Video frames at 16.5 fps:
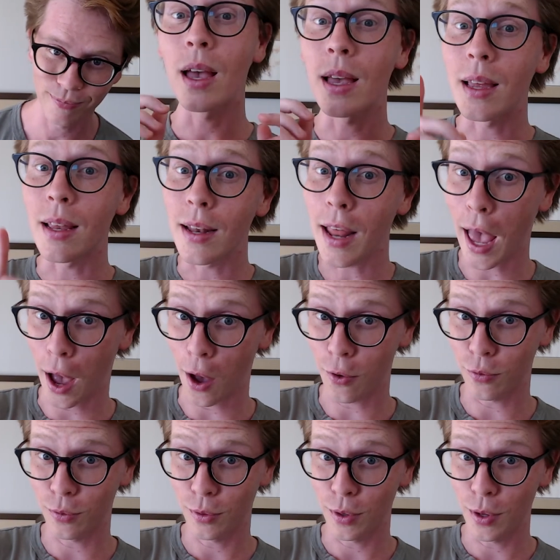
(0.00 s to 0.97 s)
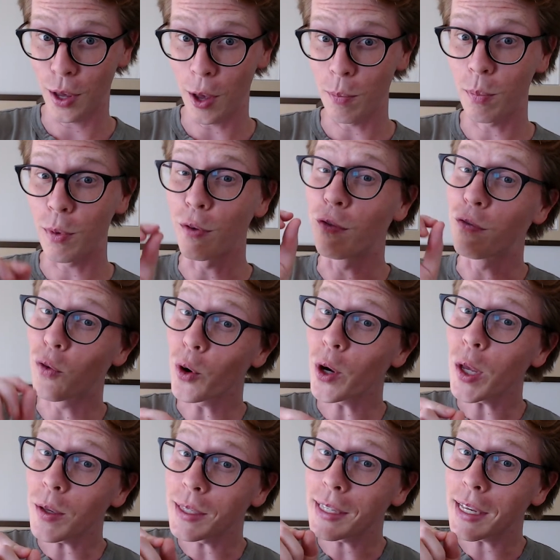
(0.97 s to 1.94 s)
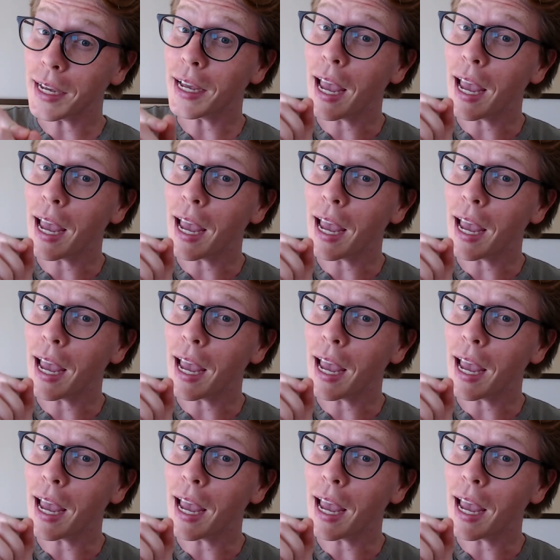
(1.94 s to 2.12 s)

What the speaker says: Now, before you say